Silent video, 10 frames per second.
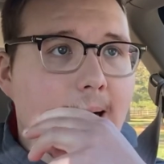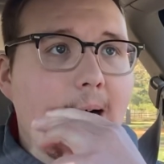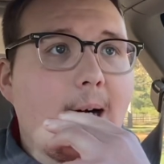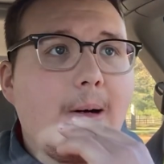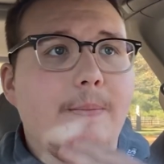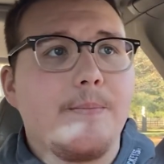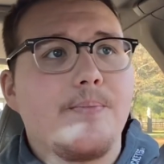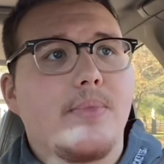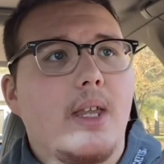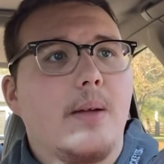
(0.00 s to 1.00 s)

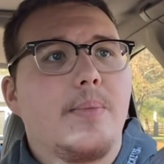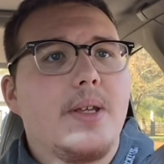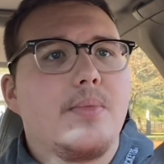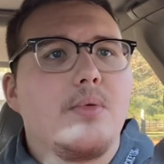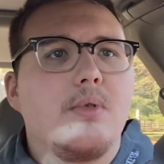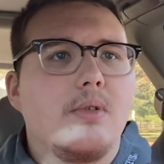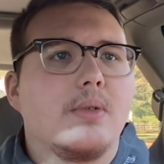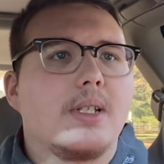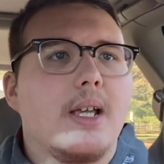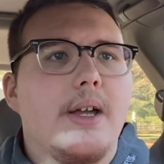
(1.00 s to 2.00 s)
And people will
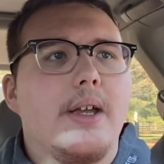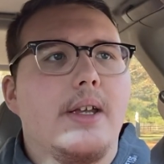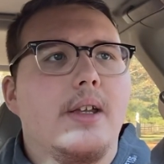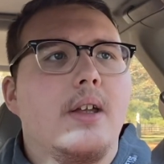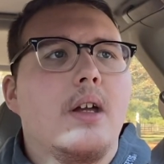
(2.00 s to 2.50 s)
say,